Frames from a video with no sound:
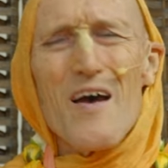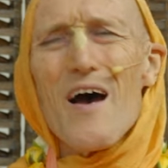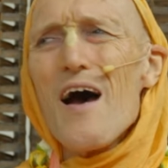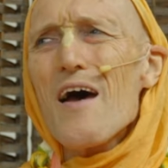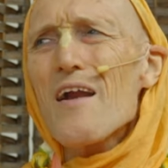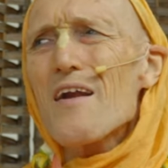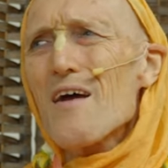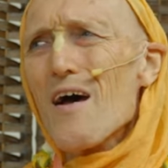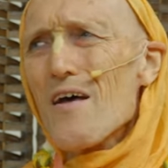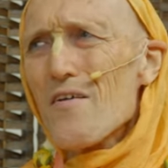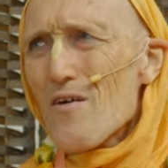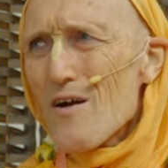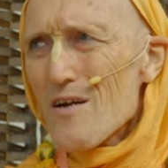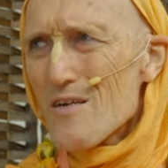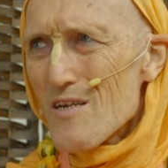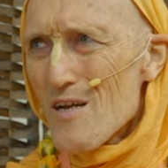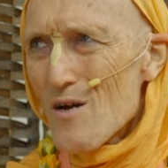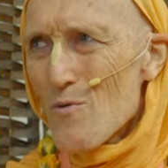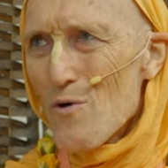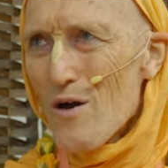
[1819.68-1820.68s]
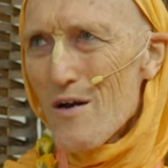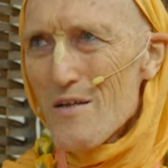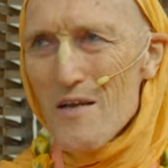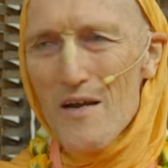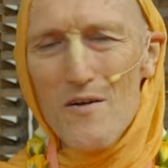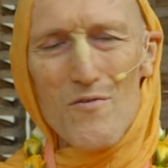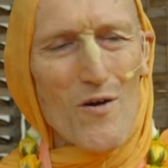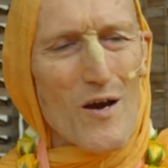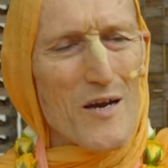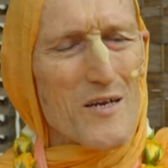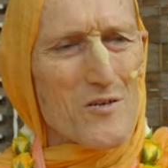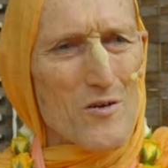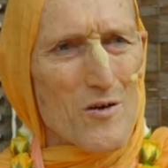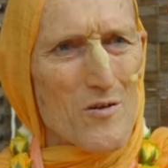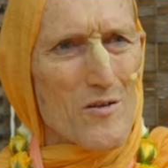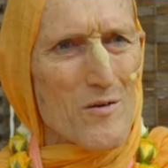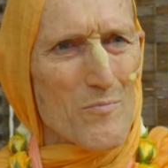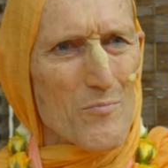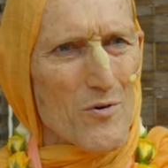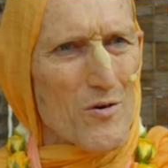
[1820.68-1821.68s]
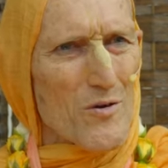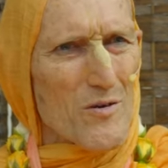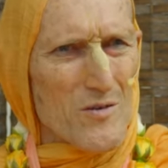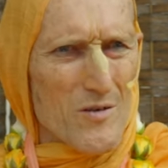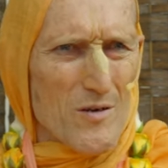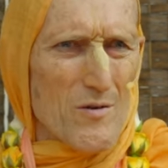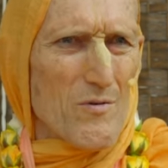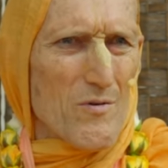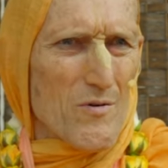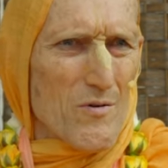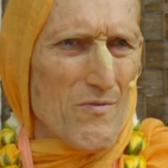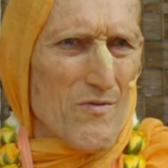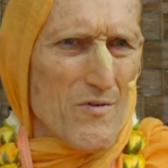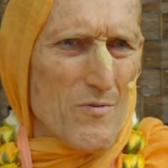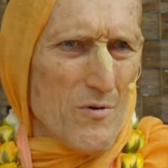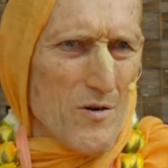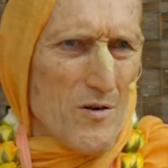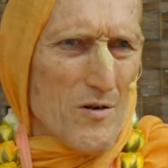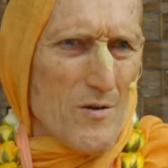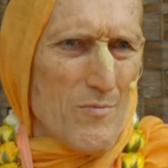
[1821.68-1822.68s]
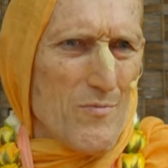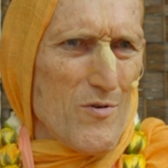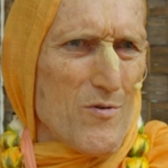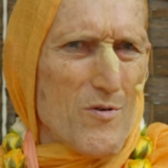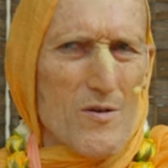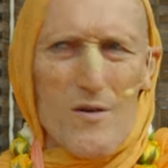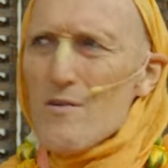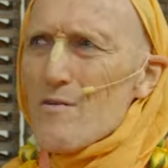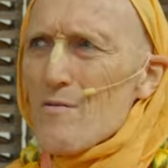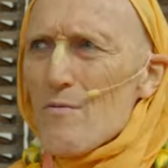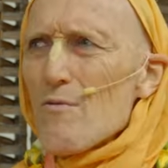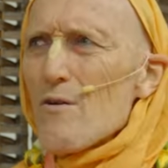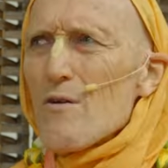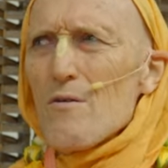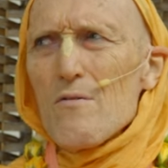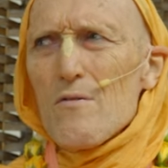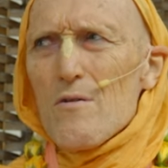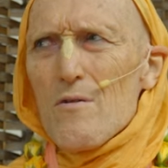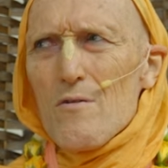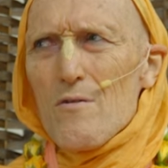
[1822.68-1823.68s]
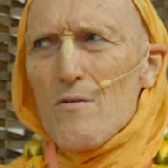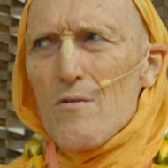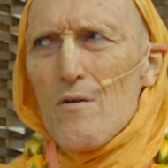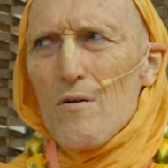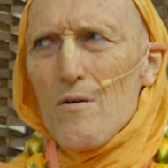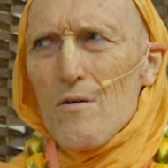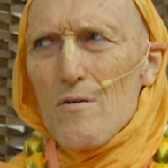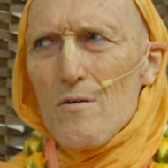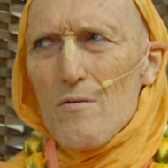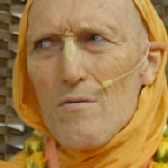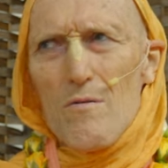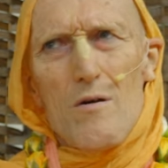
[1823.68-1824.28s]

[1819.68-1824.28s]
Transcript: Another idea why they write on the board is, "Well, oh, if you want to communicate, why don't you just talk?